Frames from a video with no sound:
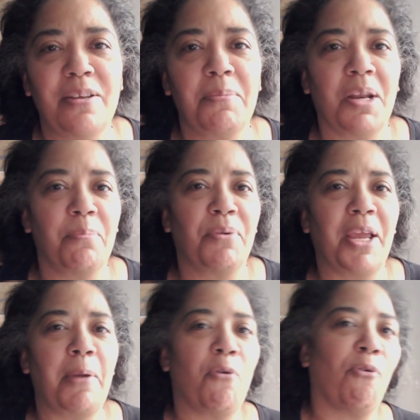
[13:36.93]
Then I'm going to
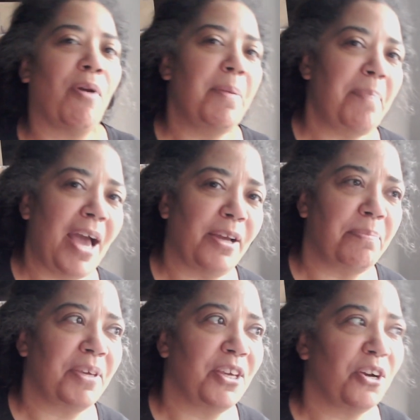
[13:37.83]
bring it right back
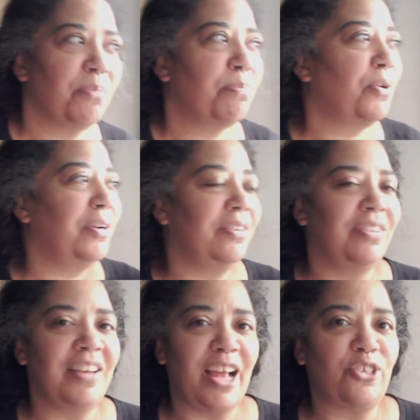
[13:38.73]
up here, put it in
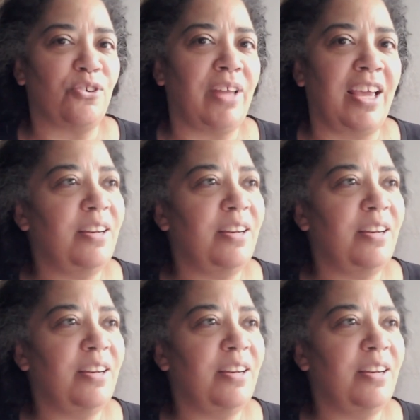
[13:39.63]
the natural light,